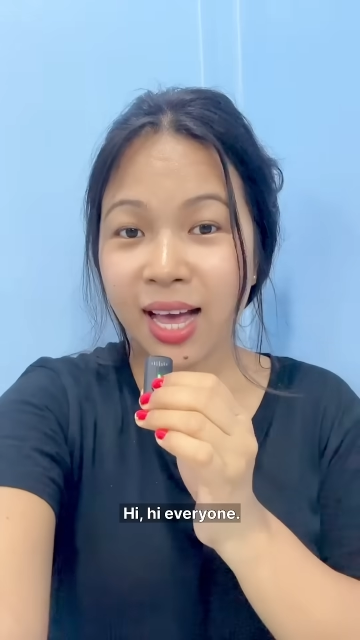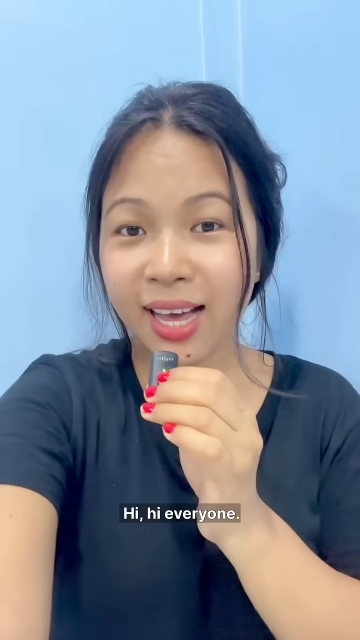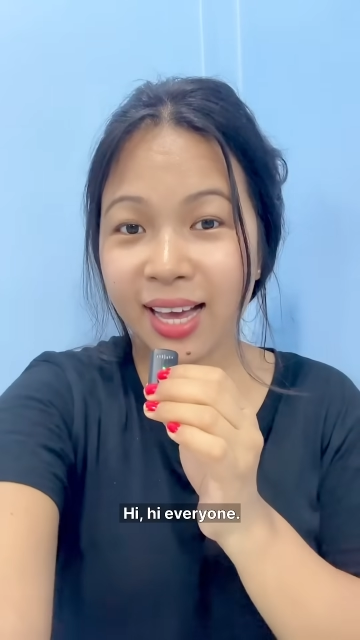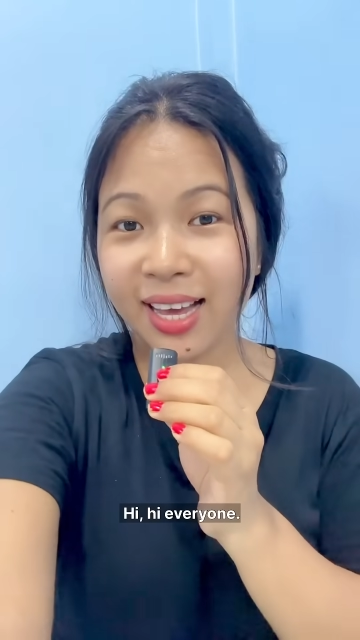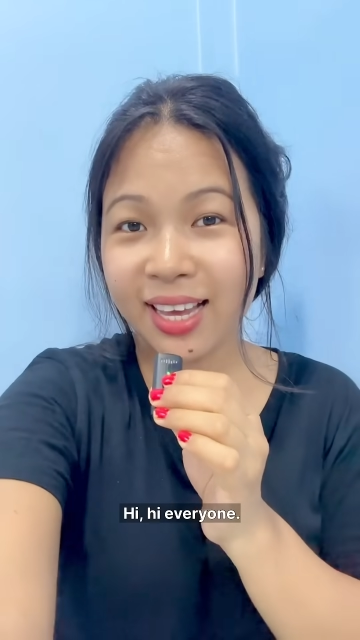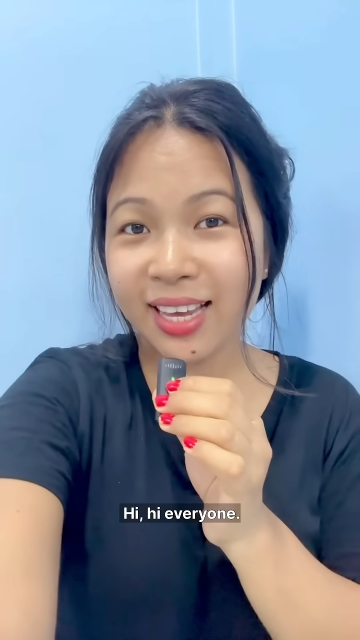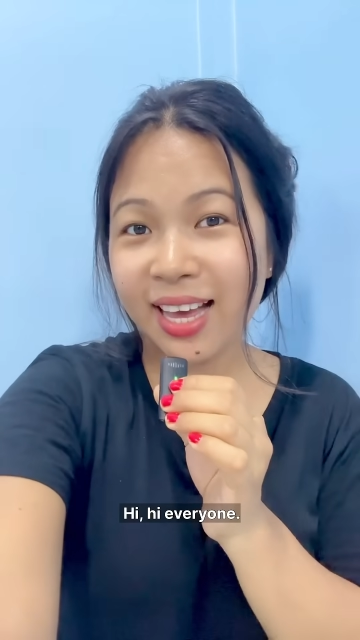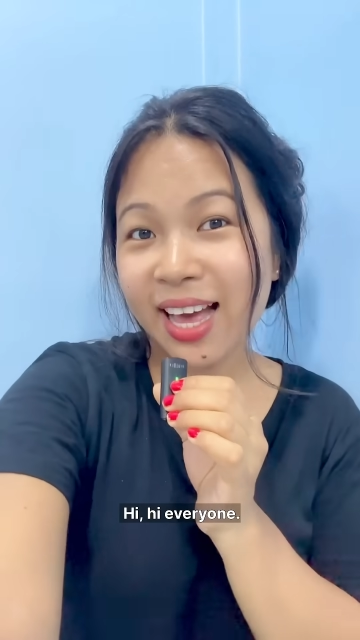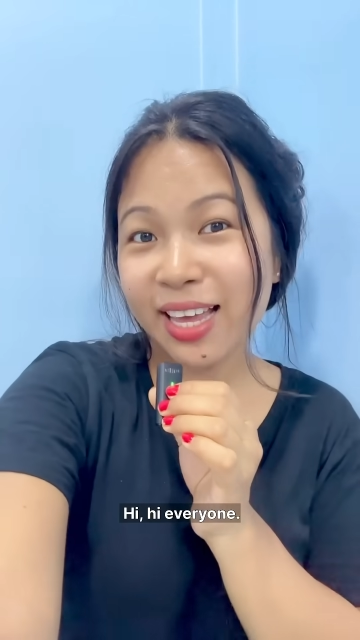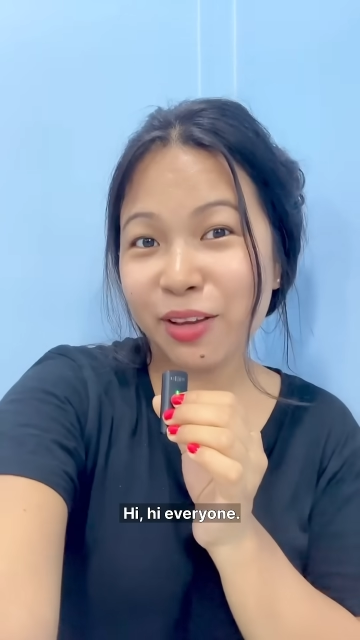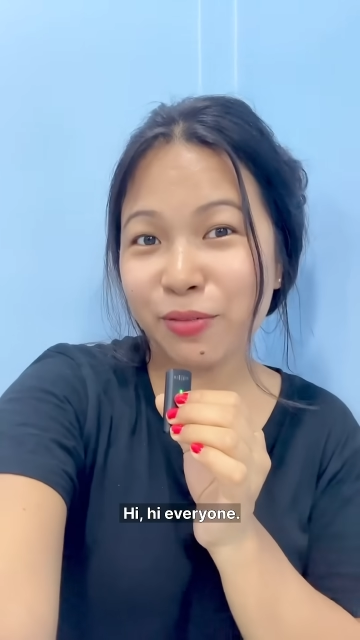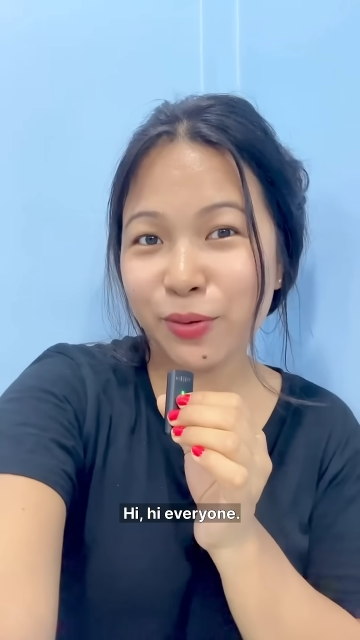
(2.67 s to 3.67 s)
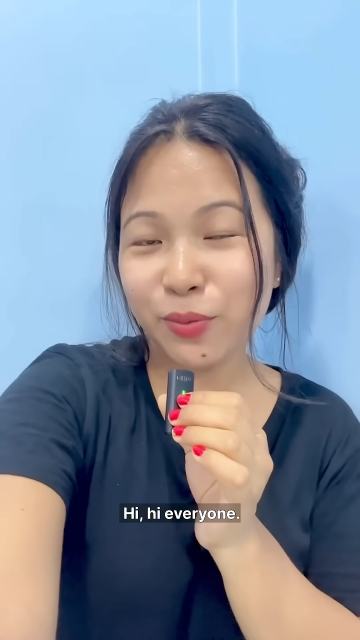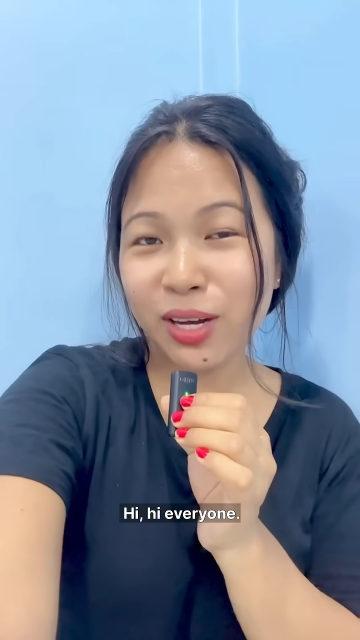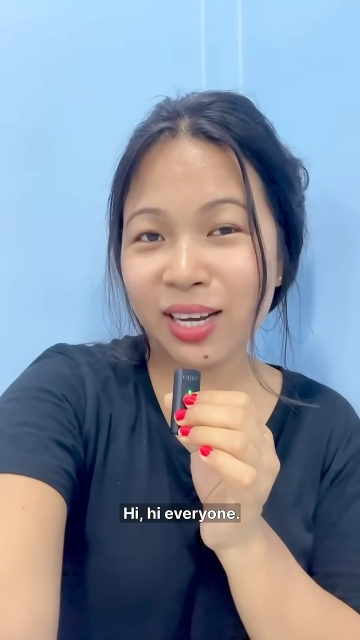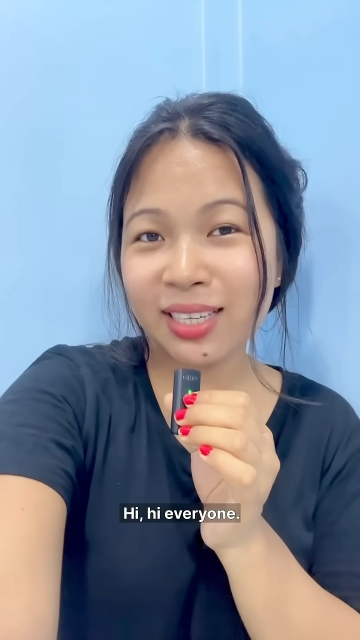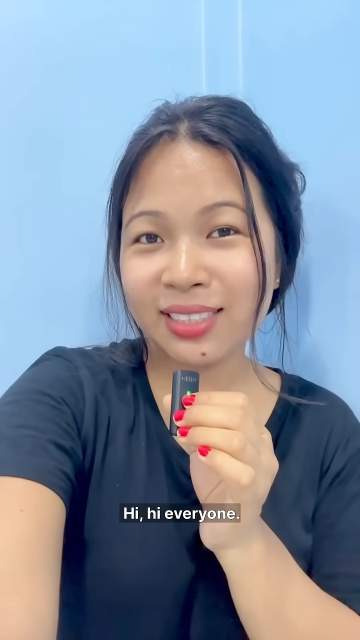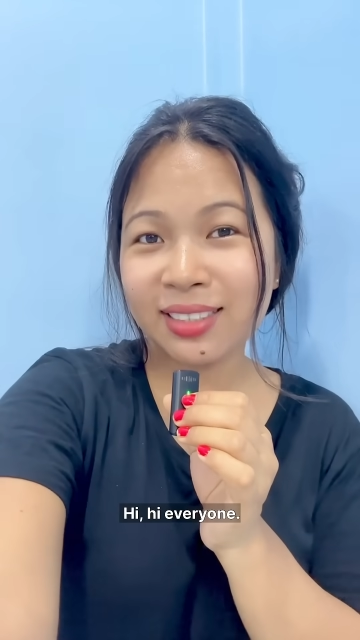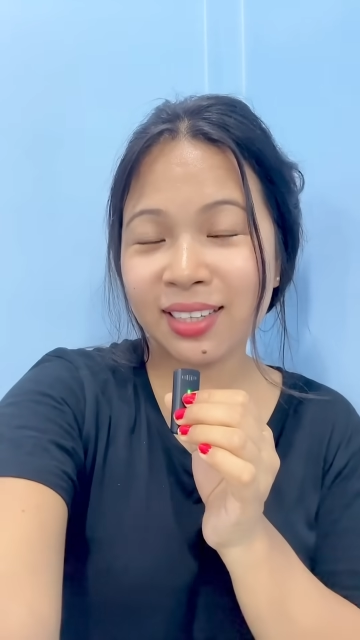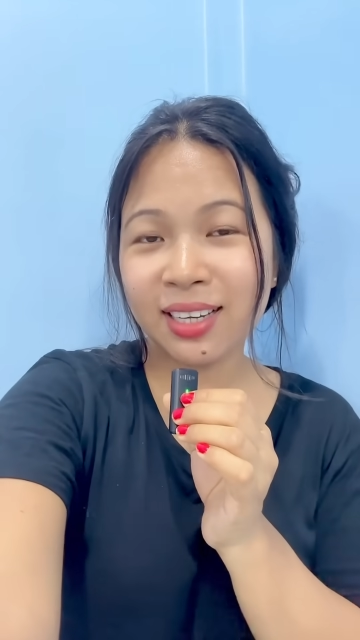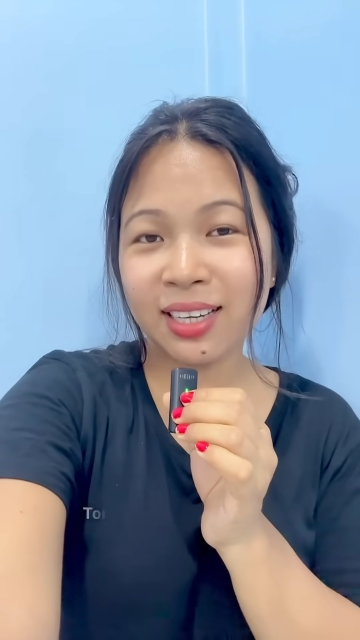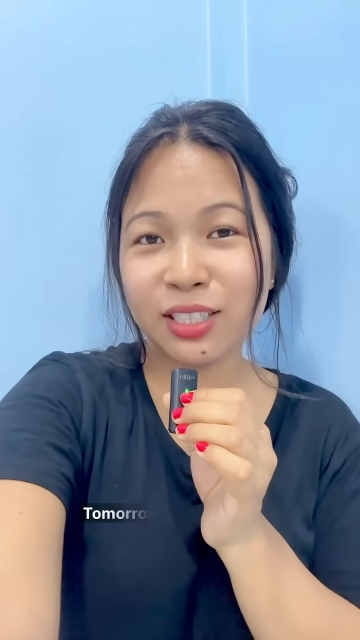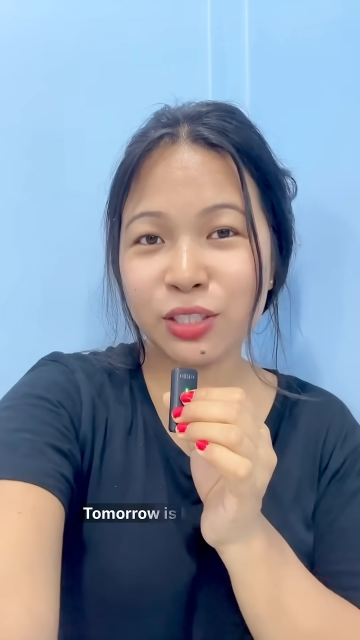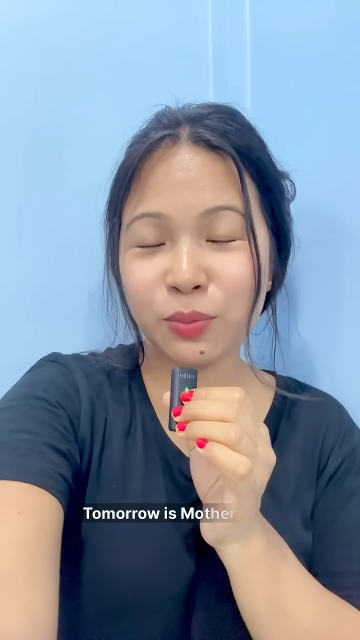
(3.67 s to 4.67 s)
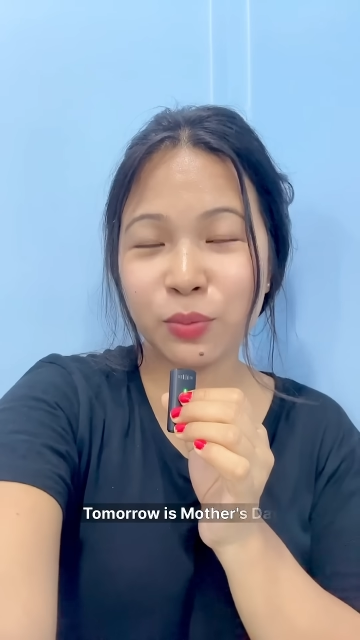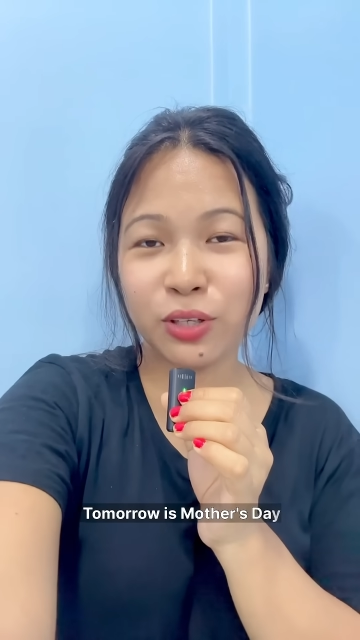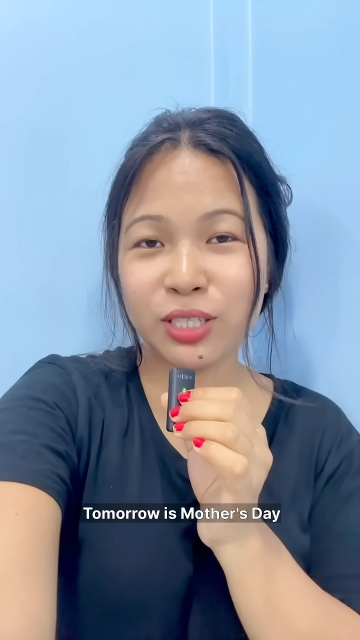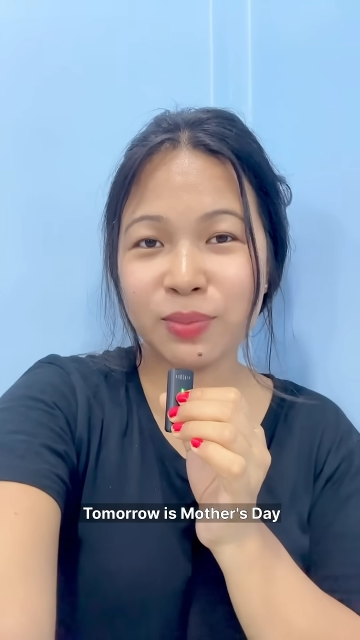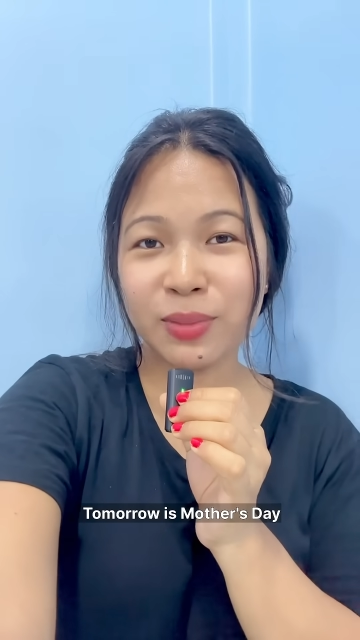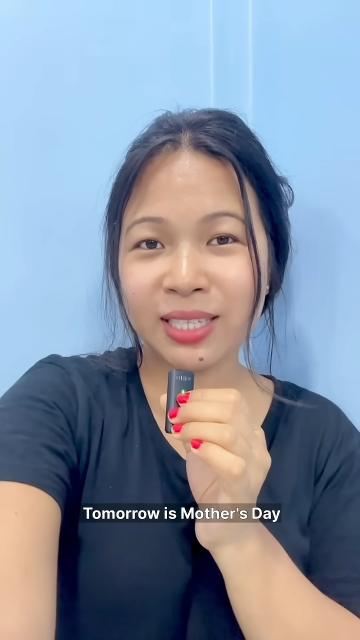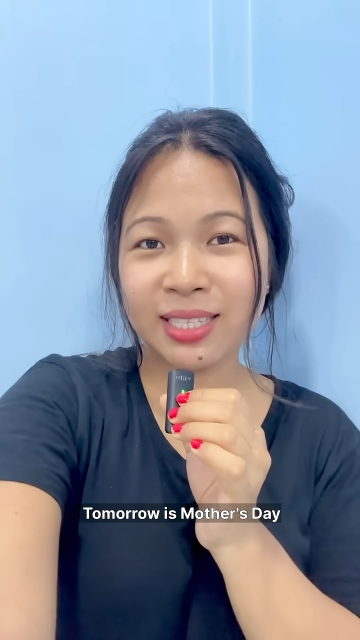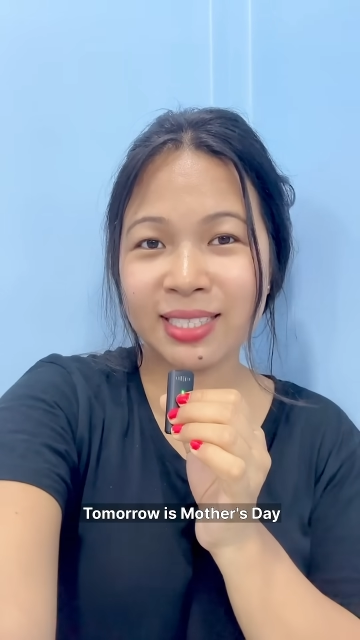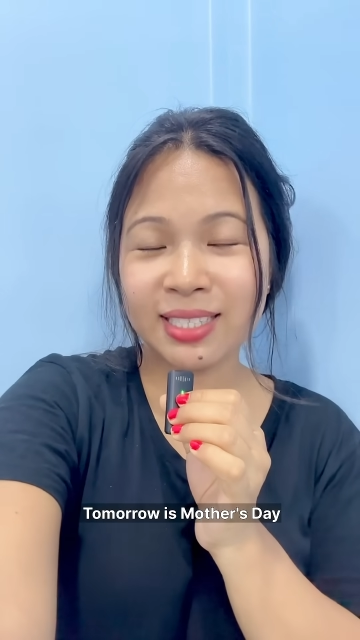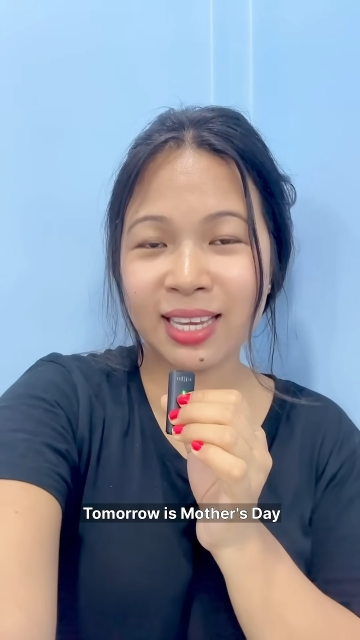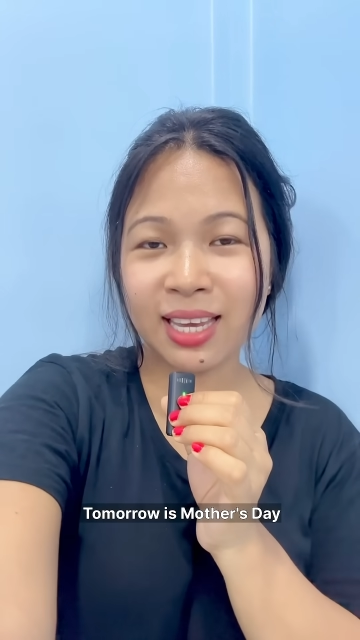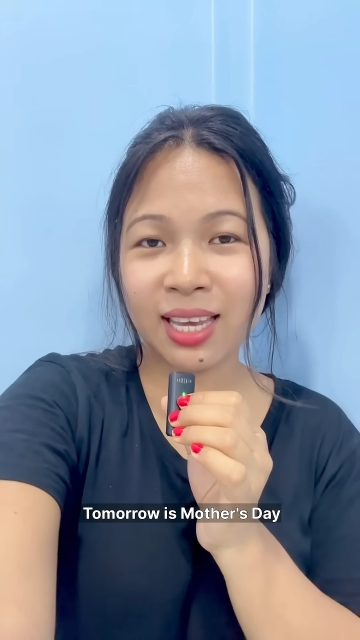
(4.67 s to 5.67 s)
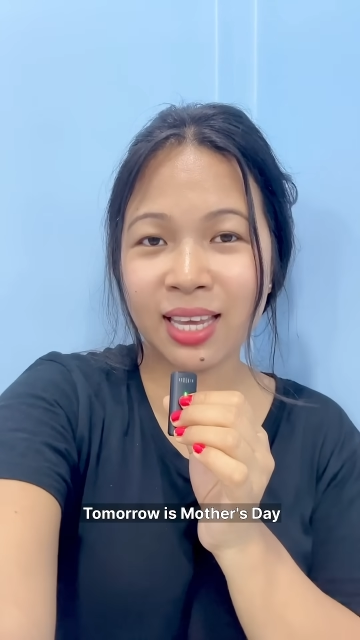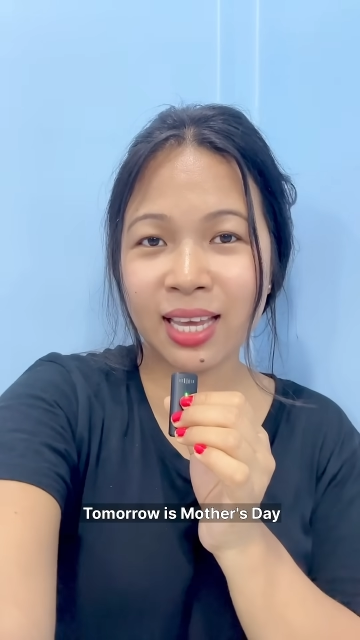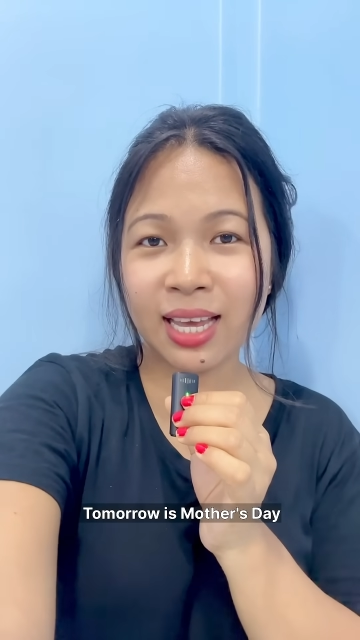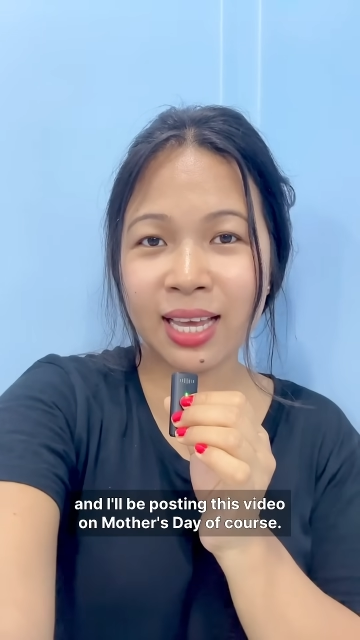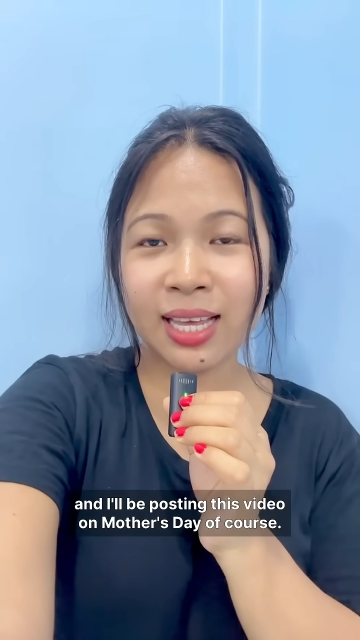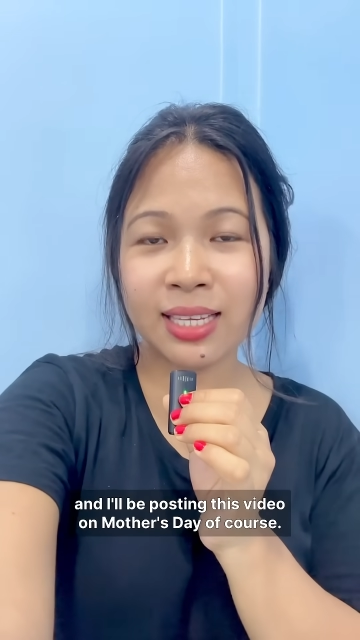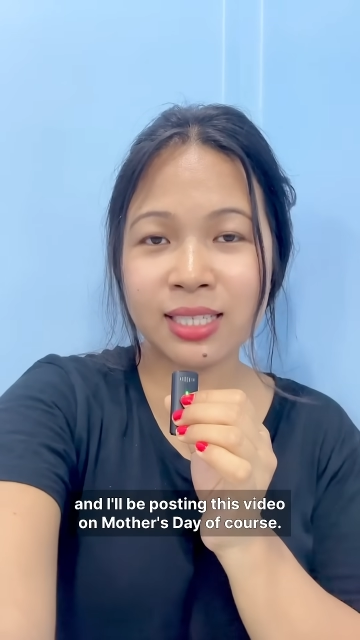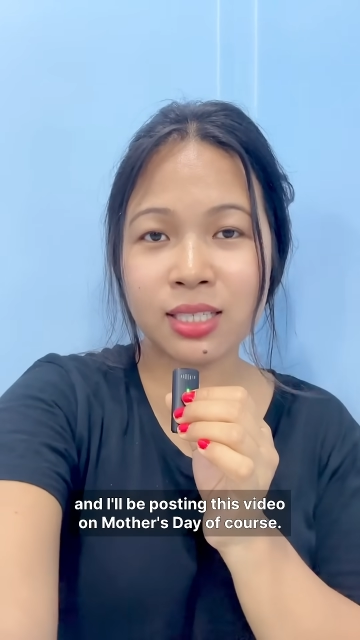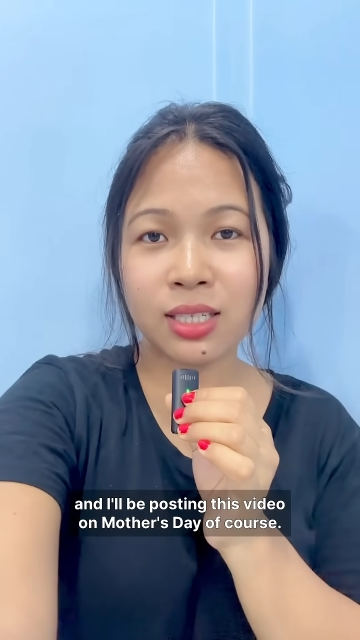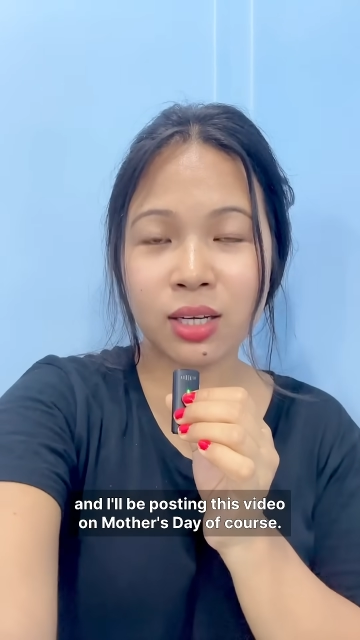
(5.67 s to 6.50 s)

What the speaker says: Hi everyone. Tomorrow's Mother's Day, and